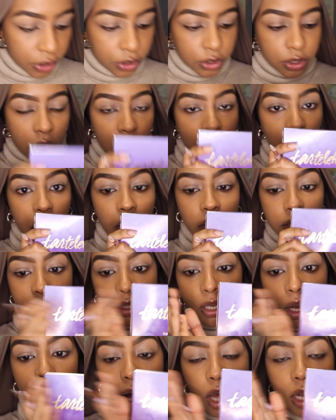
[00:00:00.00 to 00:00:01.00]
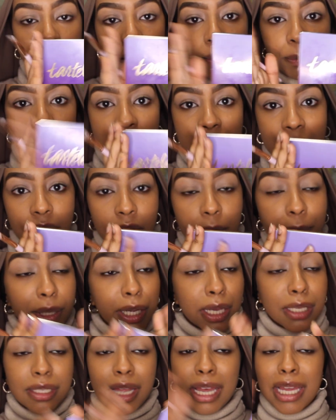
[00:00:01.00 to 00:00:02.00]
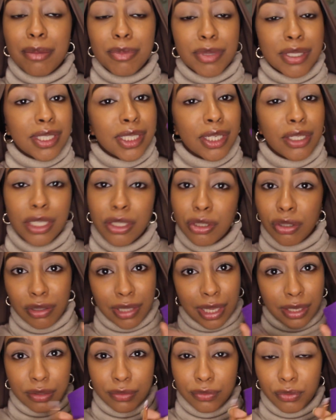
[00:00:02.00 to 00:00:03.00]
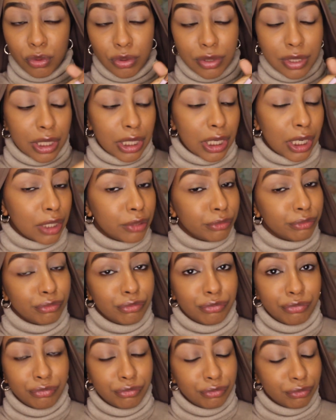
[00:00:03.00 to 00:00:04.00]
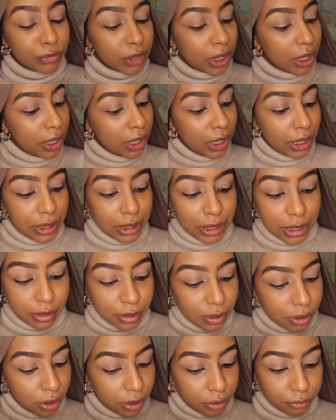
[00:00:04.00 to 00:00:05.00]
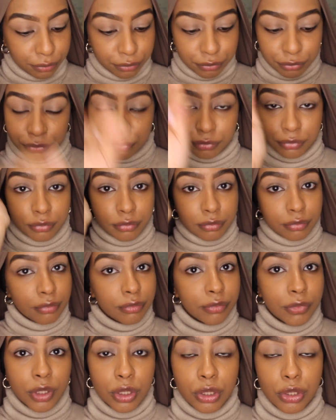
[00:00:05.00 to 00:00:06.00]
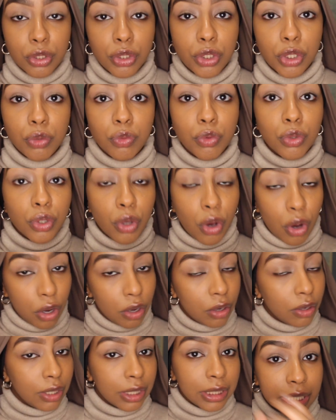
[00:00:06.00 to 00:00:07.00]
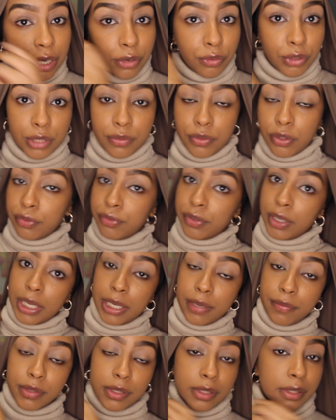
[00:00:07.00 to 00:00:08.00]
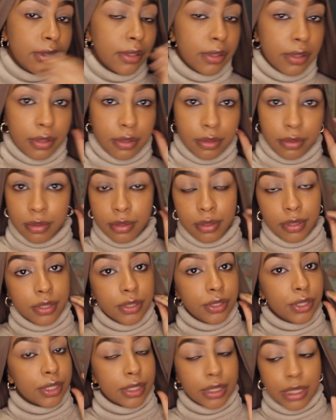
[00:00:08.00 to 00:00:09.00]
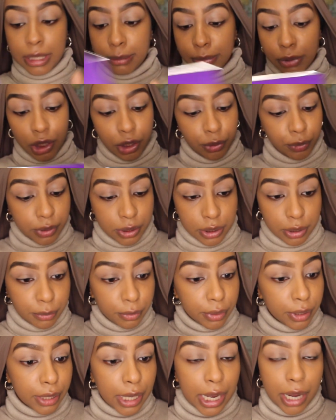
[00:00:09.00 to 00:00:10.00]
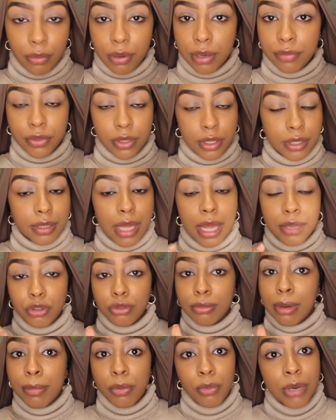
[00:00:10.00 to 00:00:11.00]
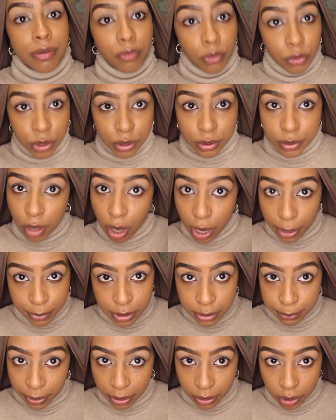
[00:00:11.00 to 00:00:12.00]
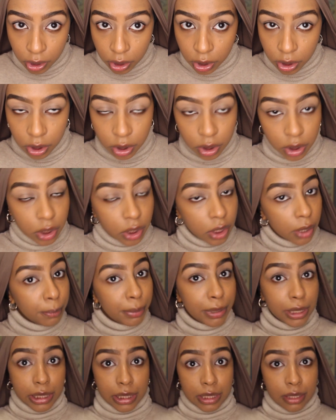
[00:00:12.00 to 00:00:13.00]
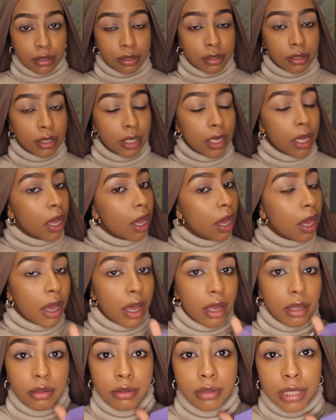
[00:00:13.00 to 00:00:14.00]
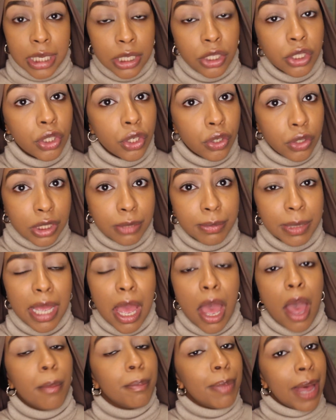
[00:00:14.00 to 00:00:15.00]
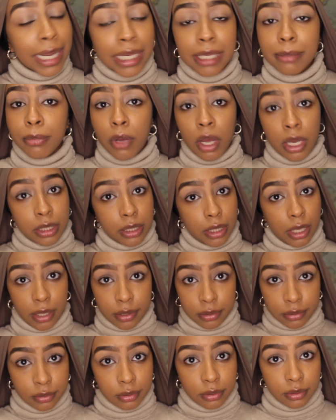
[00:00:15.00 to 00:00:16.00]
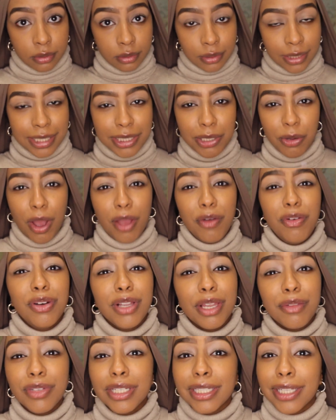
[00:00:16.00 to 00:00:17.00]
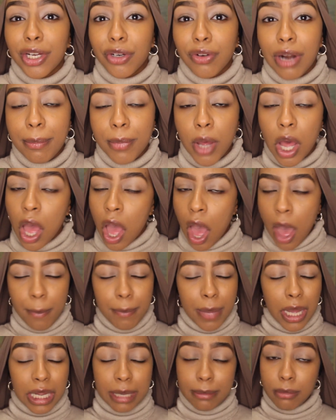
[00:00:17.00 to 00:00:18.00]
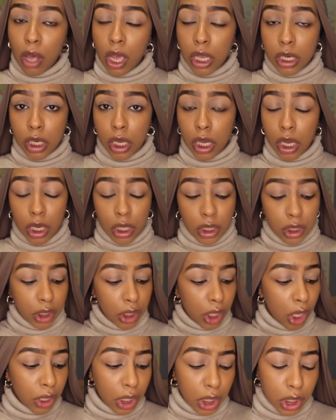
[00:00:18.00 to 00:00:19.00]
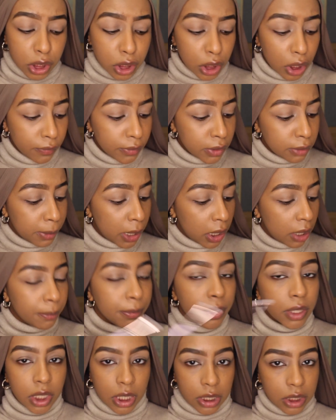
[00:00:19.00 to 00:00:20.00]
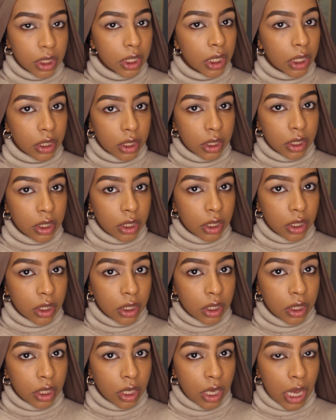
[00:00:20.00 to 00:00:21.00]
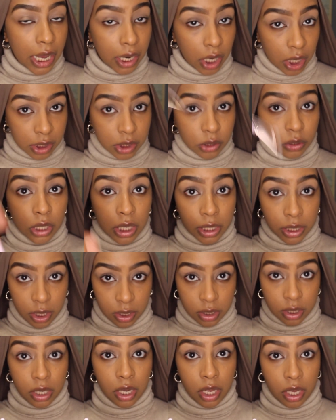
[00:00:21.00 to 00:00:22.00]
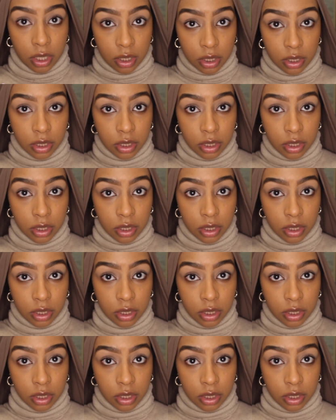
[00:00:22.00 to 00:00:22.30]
the Tarte Lip palette because I am still in 2014. Listen, do not get rid of your faves. Just keep going with them. However, do you remember when everyone used to hype this palette? Please. This used to be, back in my day, that's how I feel like a grandma. Back in my day, you know, they used to love this palette, but they did. And I still like it today.